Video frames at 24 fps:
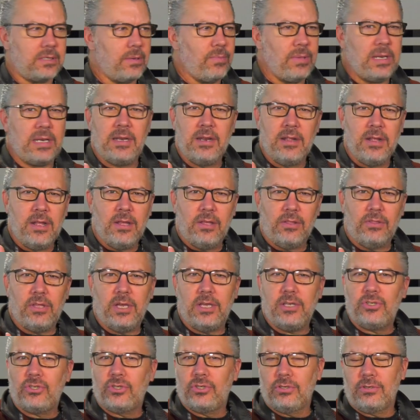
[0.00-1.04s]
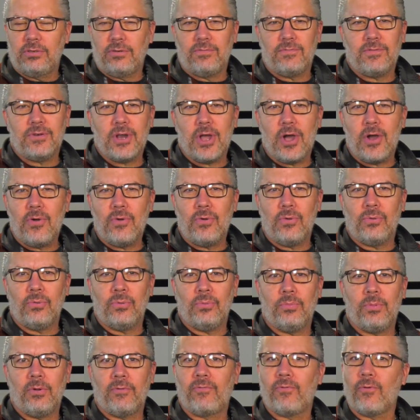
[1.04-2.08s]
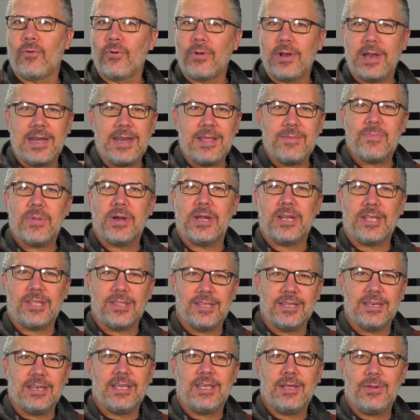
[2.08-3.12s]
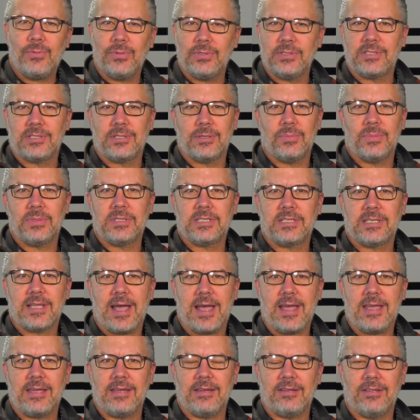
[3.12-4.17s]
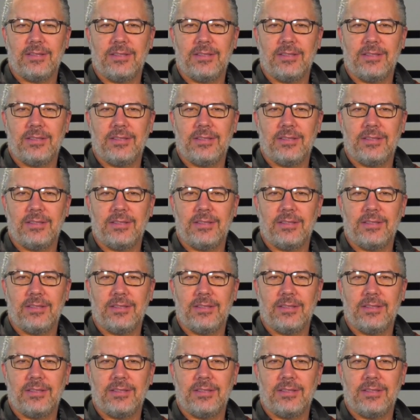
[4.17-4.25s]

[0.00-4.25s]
I mean, they should have known before anybody that he was the Messiah.